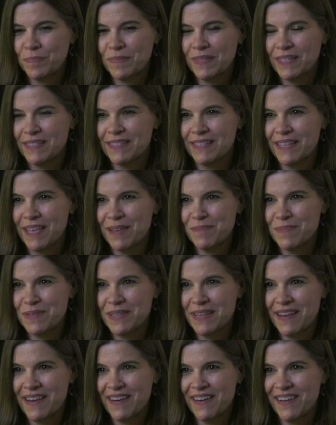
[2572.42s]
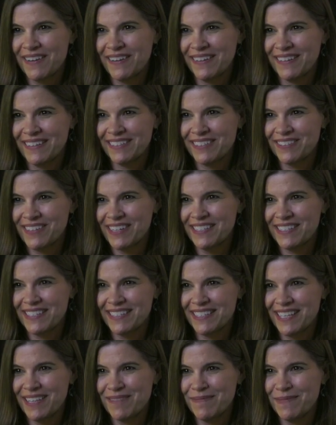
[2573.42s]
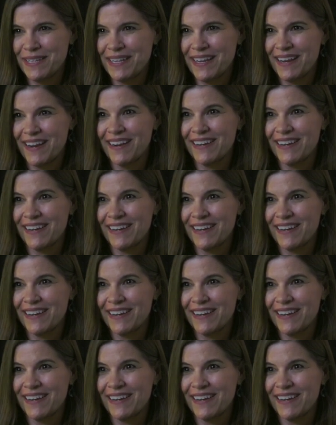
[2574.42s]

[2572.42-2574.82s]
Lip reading: St. Pierre, Tracy St. Pierre.